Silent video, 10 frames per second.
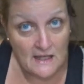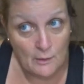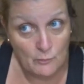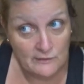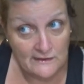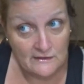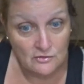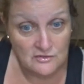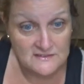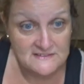I would like
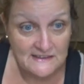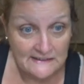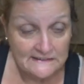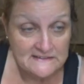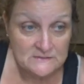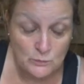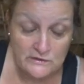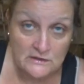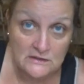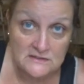her to stay at least
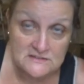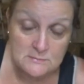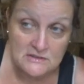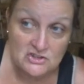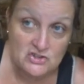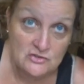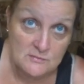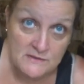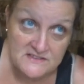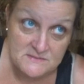one night to make sure
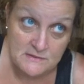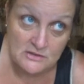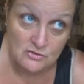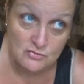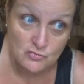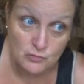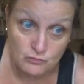the pacemaker